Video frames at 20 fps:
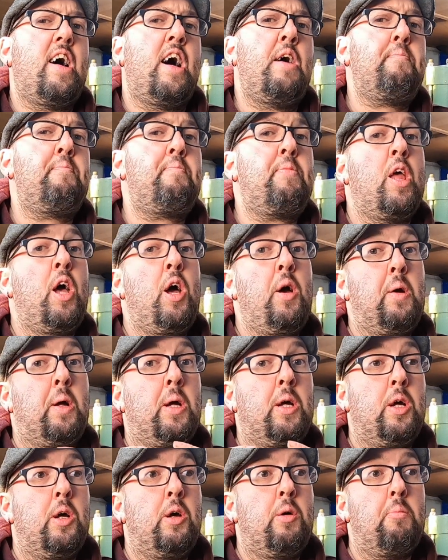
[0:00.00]
time.
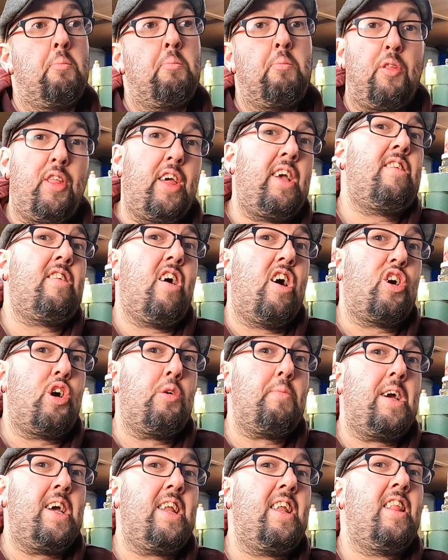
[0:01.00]
But things are
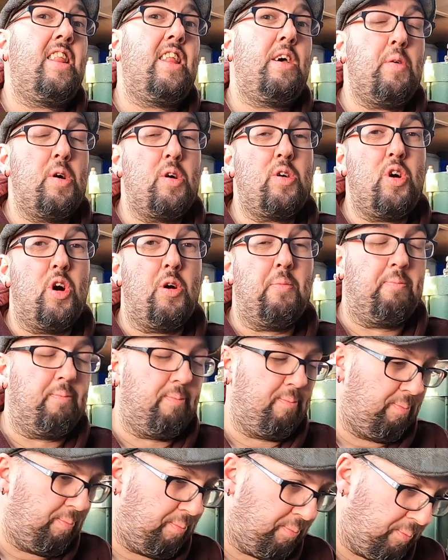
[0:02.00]
coming, they will come.